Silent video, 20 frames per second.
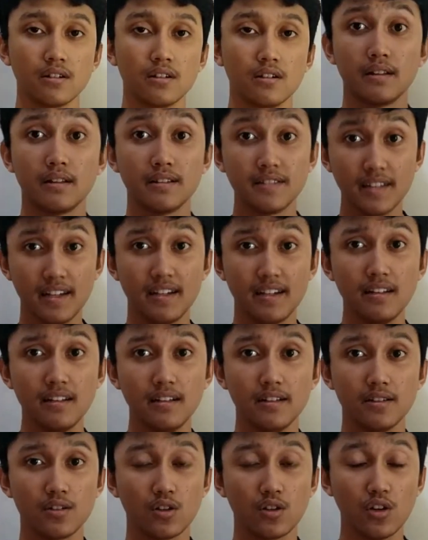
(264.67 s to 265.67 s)
The second
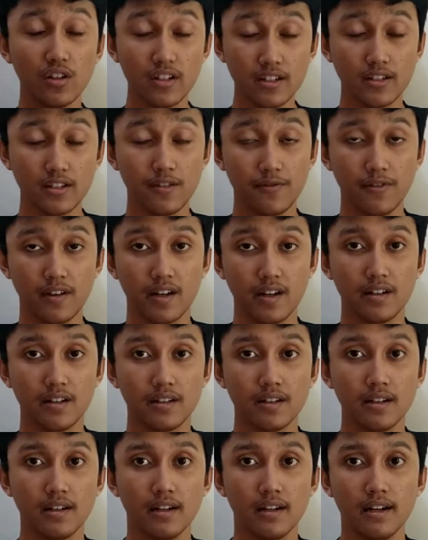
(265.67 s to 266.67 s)
is connectivity.
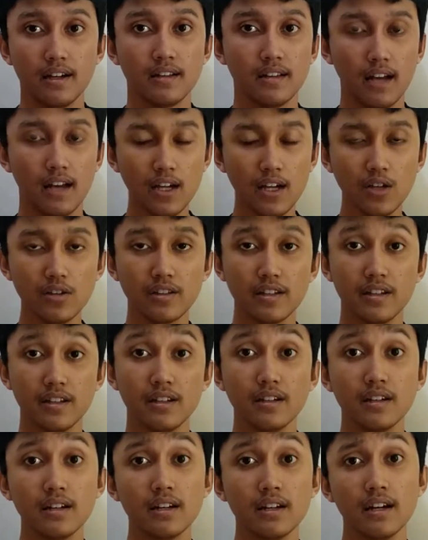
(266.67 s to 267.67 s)
In IoT,
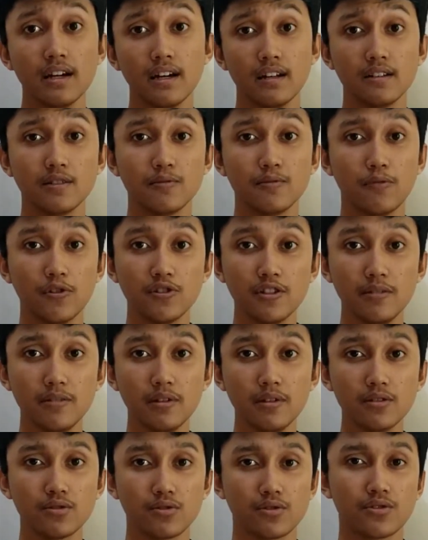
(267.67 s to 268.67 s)
it is
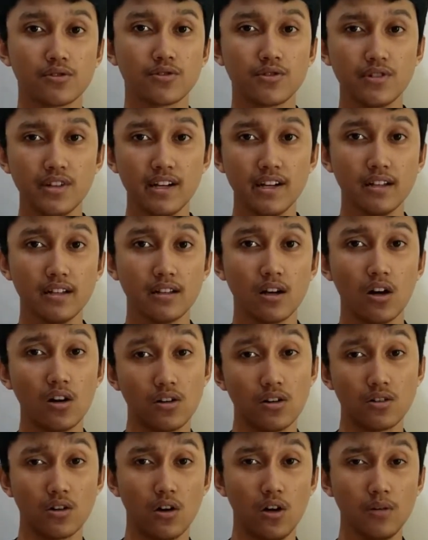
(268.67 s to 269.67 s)
possible to create
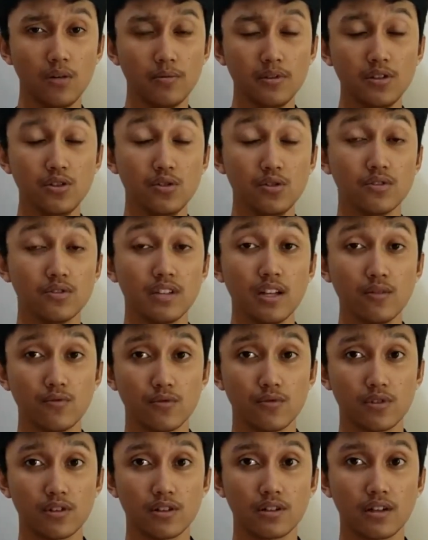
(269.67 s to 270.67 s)
or open new
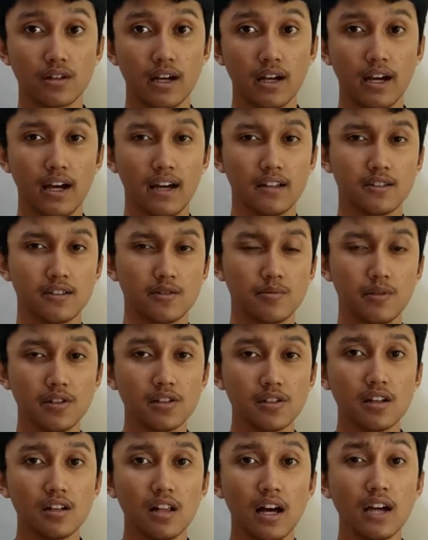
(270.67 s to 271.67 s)
network and
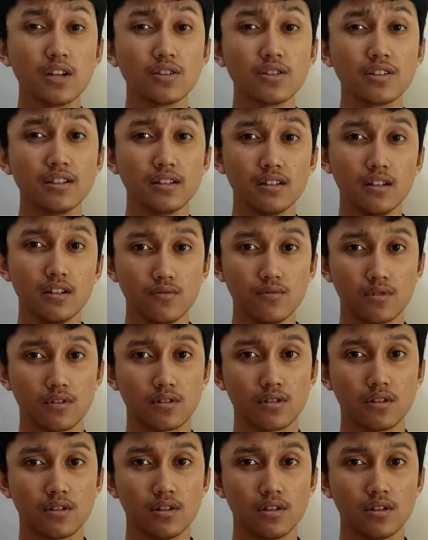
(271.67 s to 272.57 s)
special IoT network.